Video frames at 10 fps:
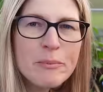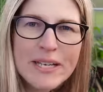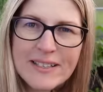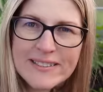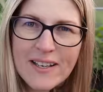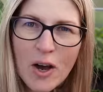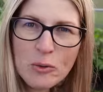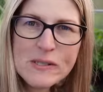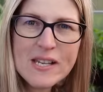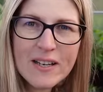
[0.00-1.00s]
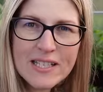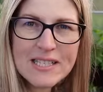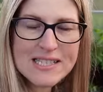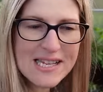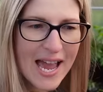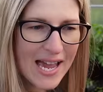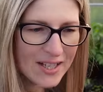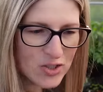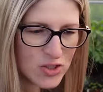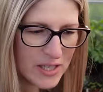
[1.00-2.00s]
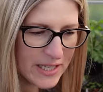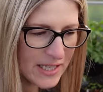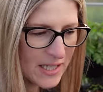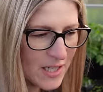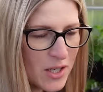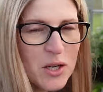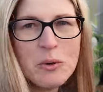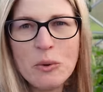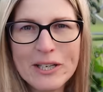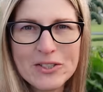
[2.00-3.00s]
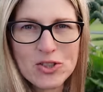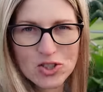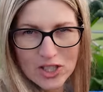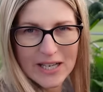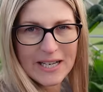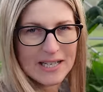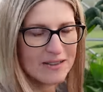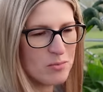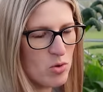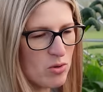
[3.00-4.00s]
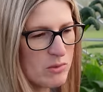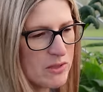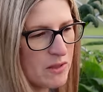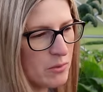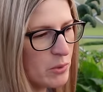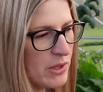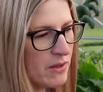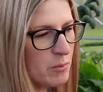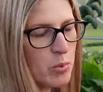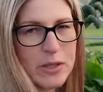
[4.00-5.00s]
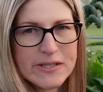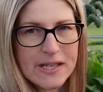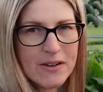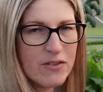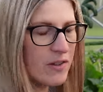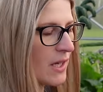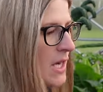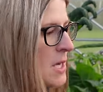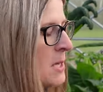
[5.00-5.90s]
because outside it's actually quite chilly at the moment with the breeze and everything.